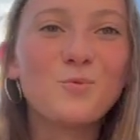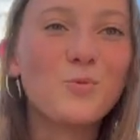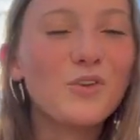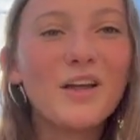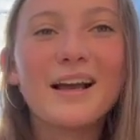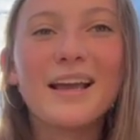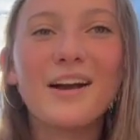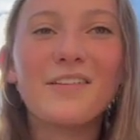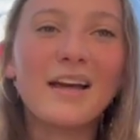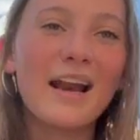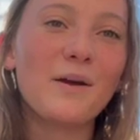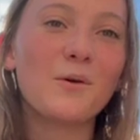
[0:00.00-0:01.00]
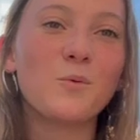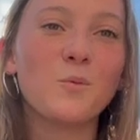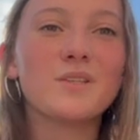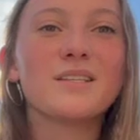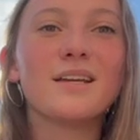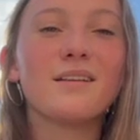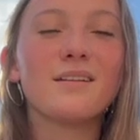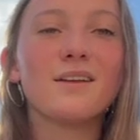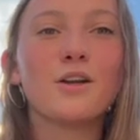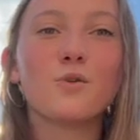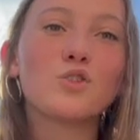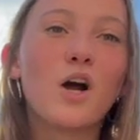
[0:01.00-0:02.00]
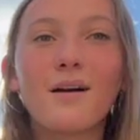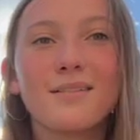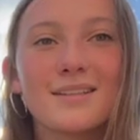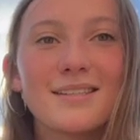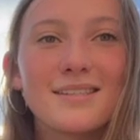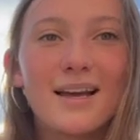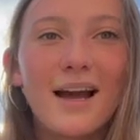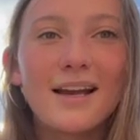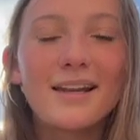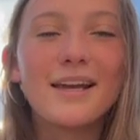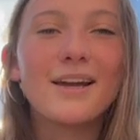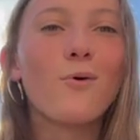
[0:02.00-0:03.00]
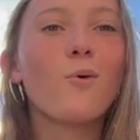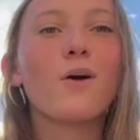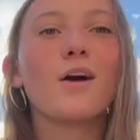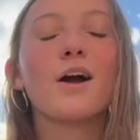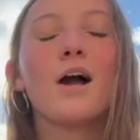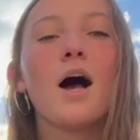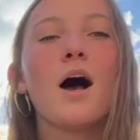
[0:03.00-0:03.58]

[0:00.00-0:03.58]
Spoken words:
will not care that I was in, Chocolate Society or,